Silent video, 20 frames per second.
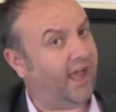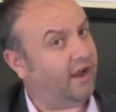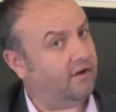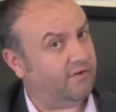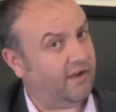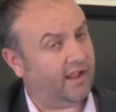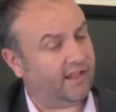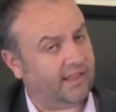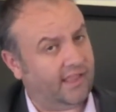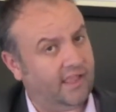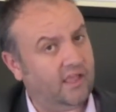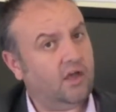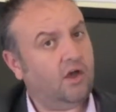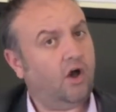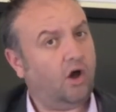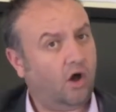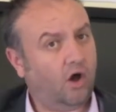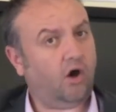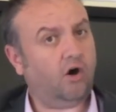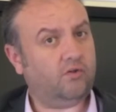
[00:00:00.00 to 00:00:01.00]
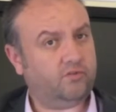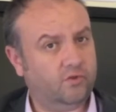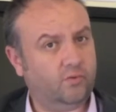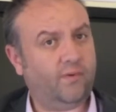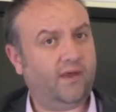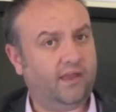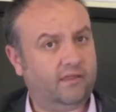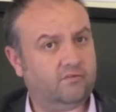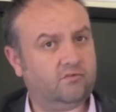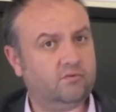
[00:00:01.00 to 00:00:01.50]
directly all the
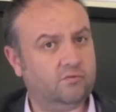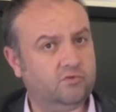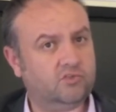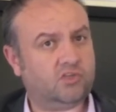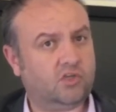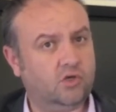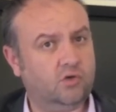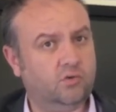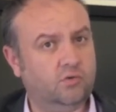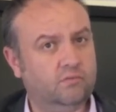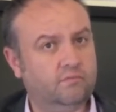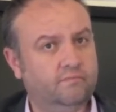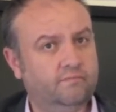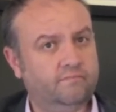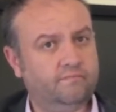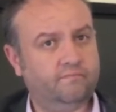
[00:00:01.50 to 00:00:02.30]
way through school.